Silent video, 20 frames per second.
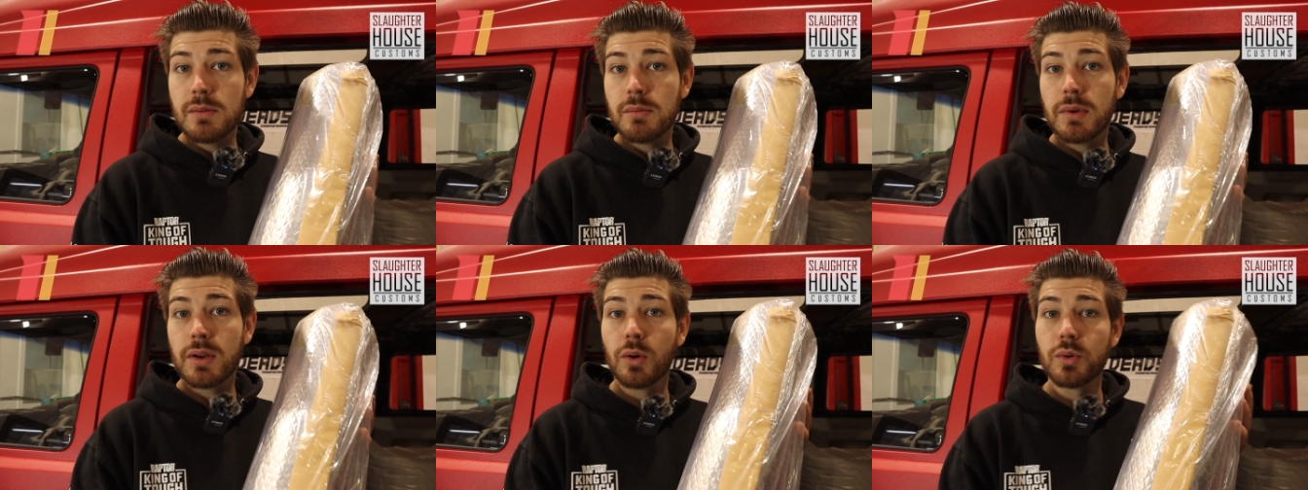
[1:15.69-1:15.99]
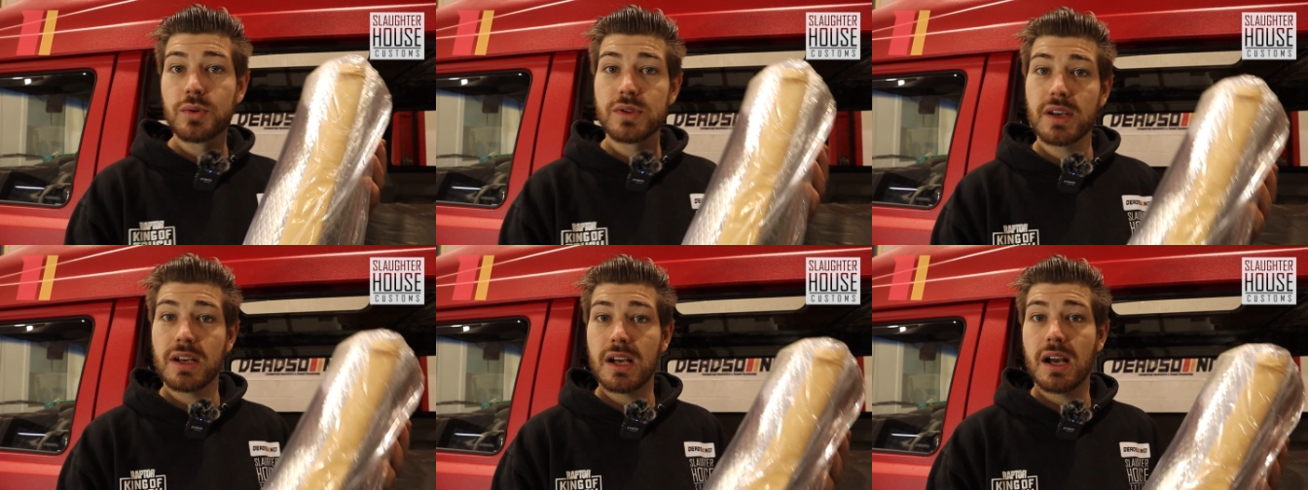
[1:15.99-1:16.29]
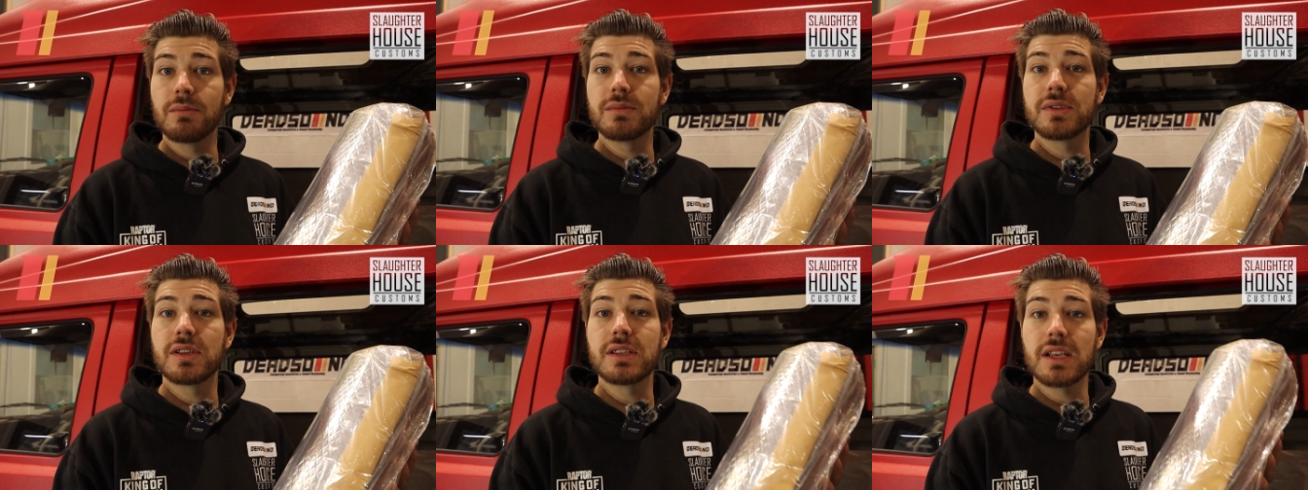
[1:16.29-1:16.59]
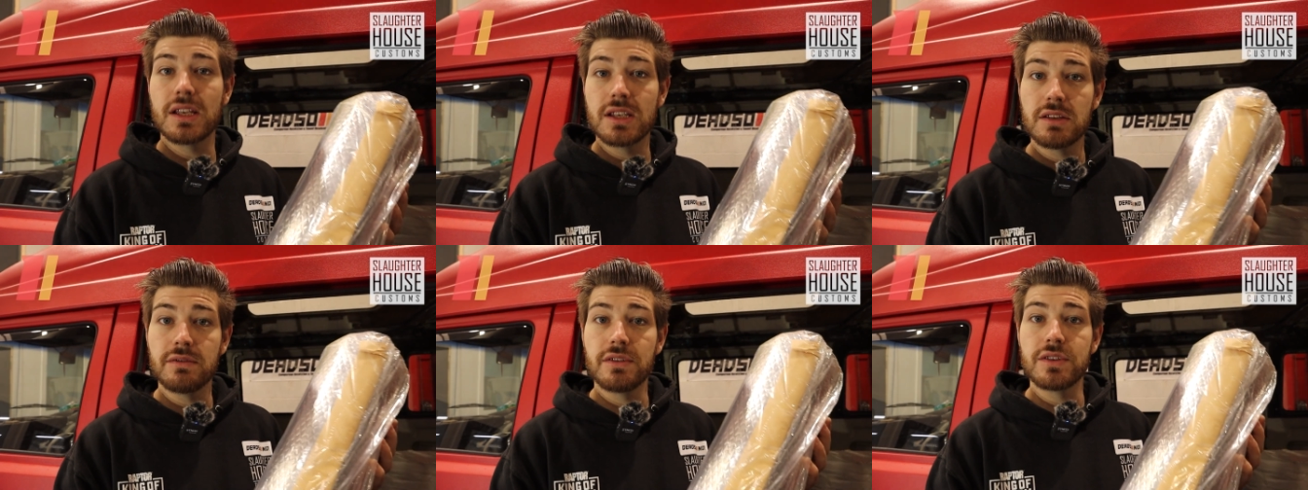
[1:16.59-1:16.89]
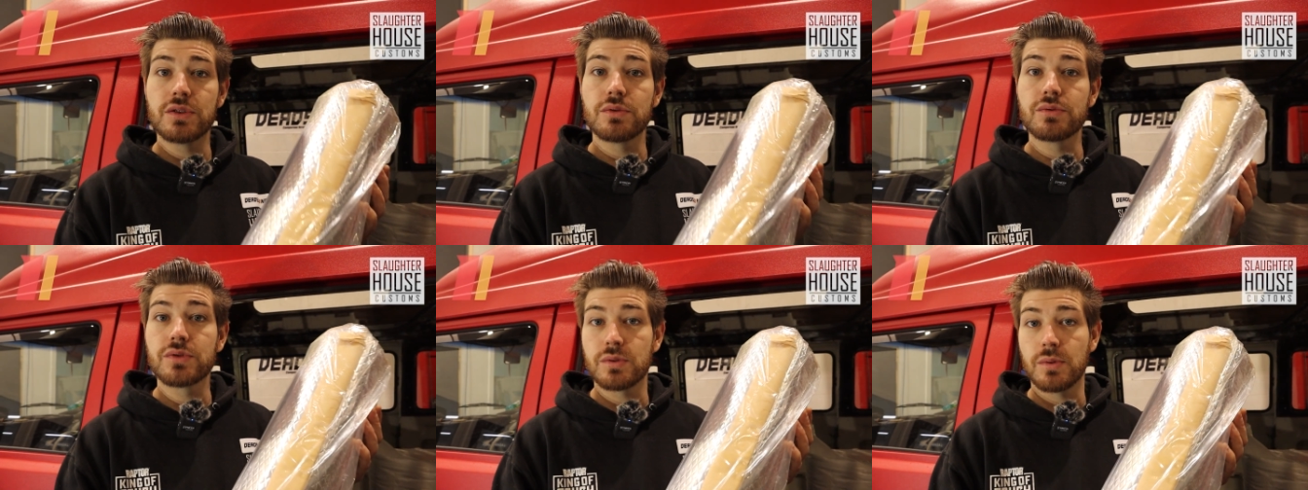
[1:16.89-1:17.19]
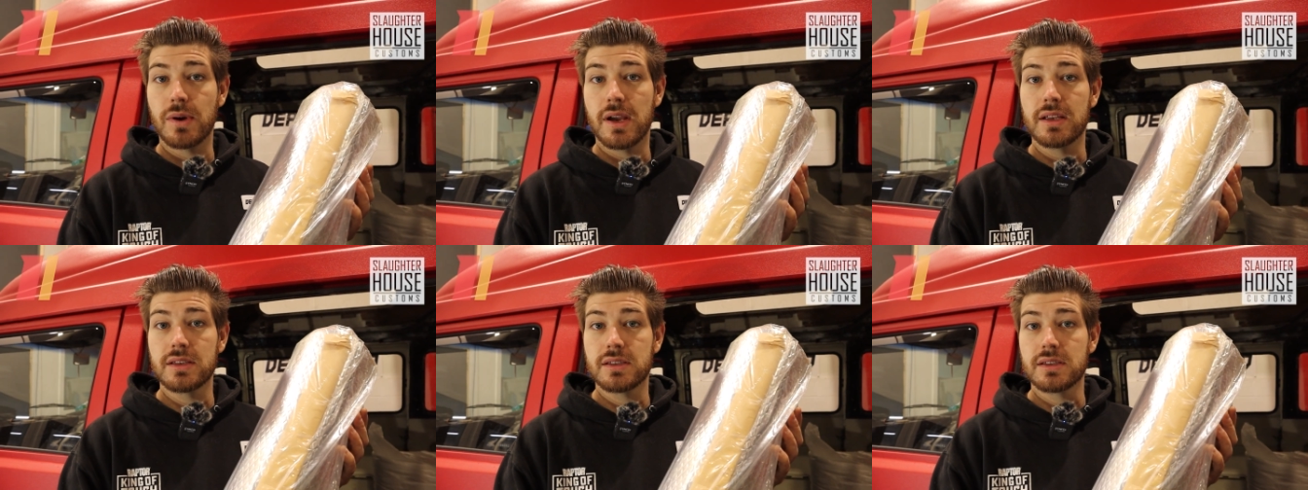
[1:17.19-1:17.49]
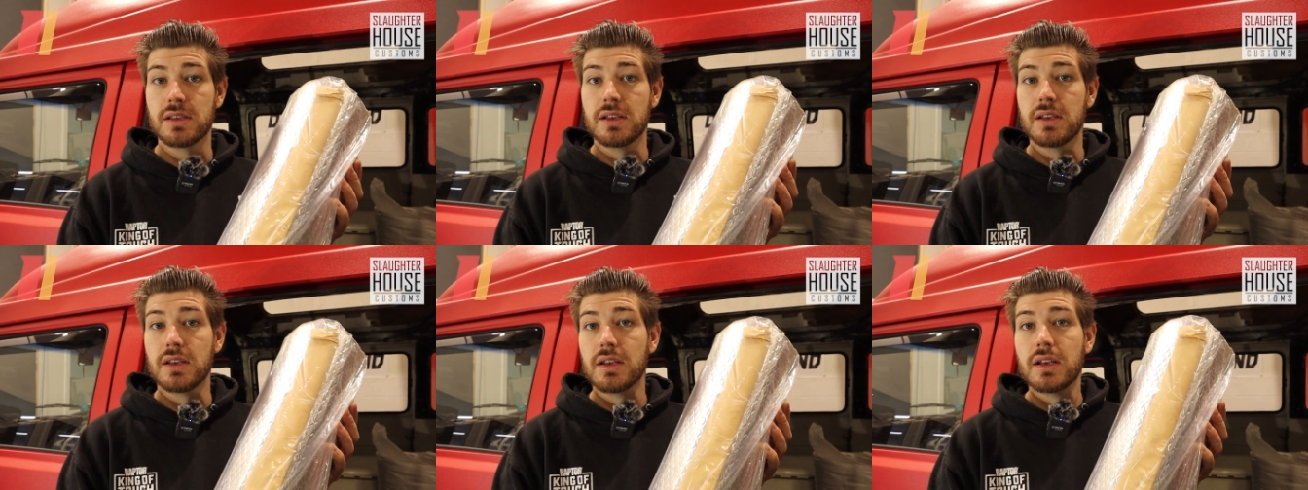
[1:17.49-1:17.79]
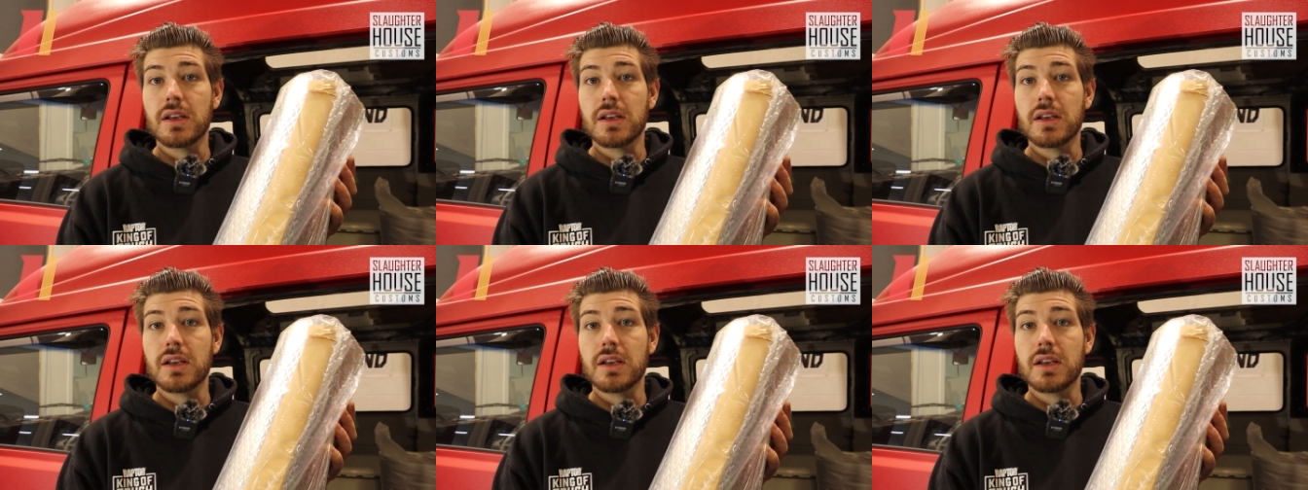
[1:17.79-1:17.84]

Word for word: but it also comes as individual squares.